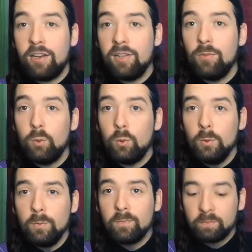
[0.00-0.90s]
Aran
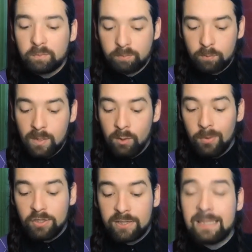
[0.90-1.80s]
wool,
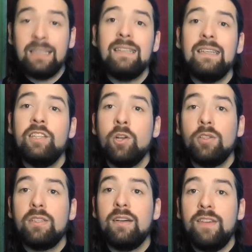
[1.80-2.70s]
which is currently
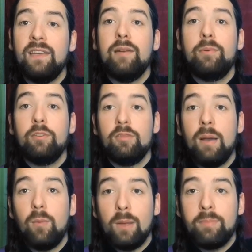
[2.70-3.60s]
not available on
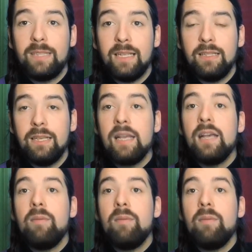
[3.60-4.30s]
my website.